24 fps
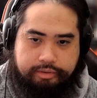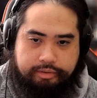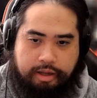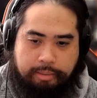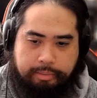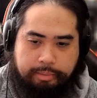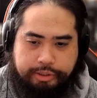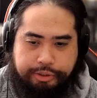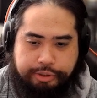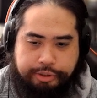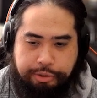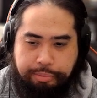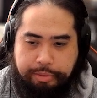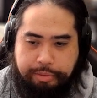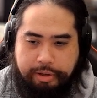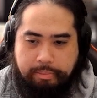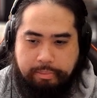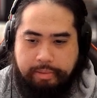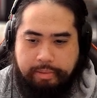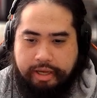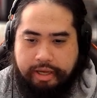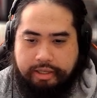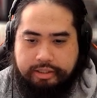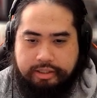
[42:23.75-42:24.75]
assuming
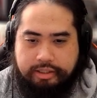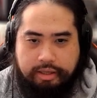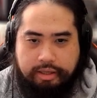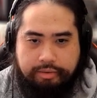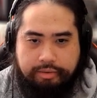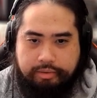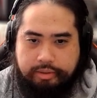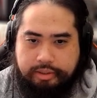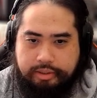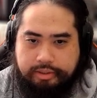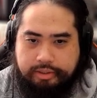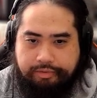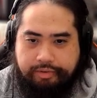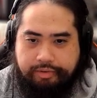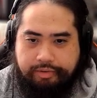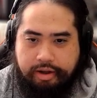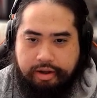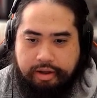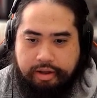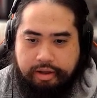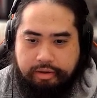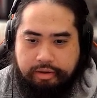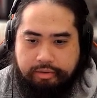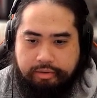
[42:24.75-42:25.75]
max level is
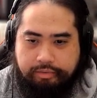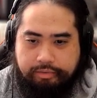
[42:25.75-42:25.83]
5.